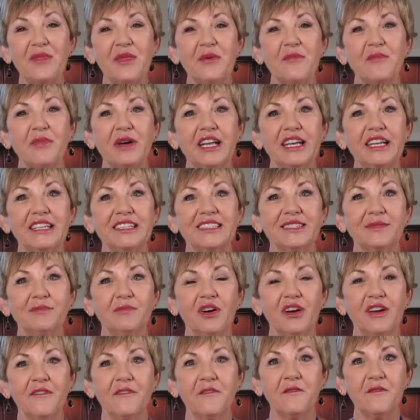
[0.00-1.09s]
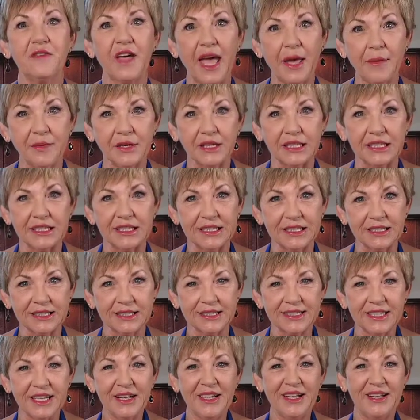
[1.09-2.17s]
but it's my
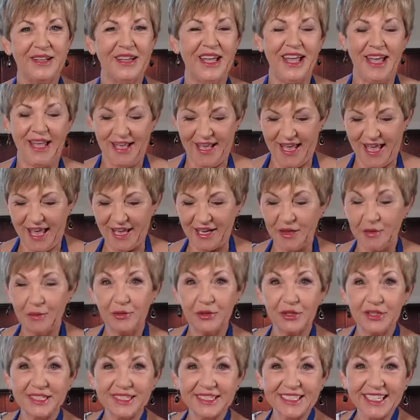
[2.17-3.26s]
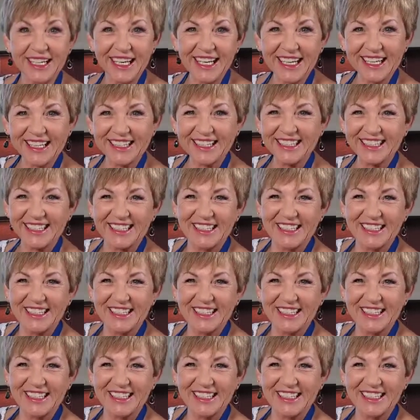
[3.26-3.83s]
fabulous, out of book 6,